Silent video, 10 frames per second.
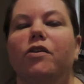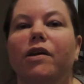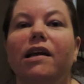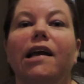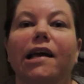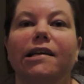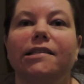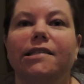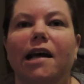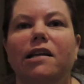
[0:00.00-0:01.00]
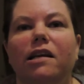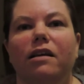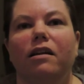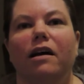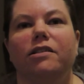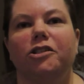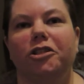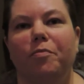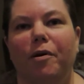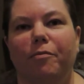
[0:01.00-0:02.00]
You can get extended as a
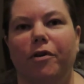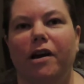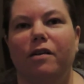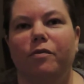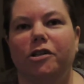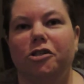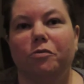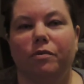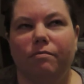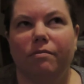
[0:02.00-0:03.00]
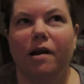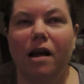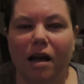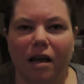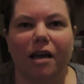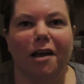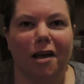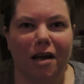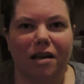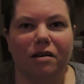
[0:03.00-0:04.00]
ship upgrade, which
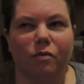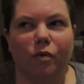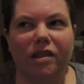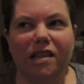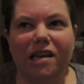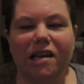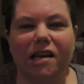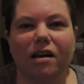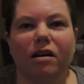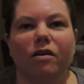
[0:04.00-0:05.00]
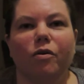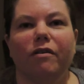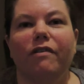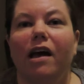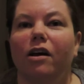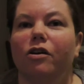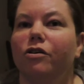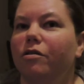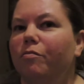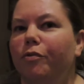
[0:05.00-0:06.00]
with the Corvette
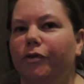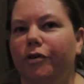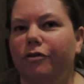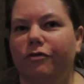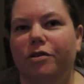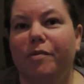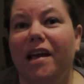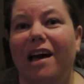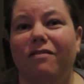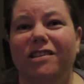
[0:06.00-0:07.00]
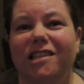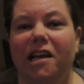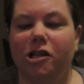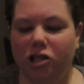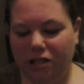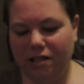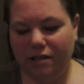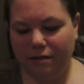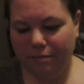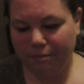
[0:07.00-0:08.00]
could prove to be
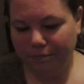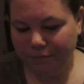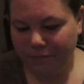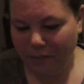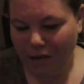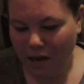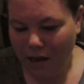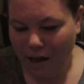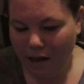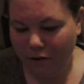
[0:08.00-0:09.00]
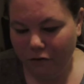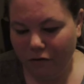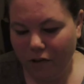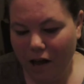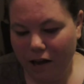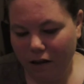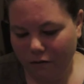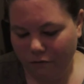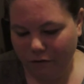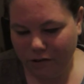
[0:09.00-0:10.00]
advantageous. And if you're flying,
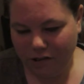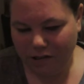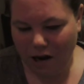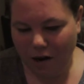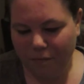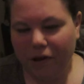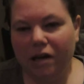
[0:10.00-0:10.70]
full stop.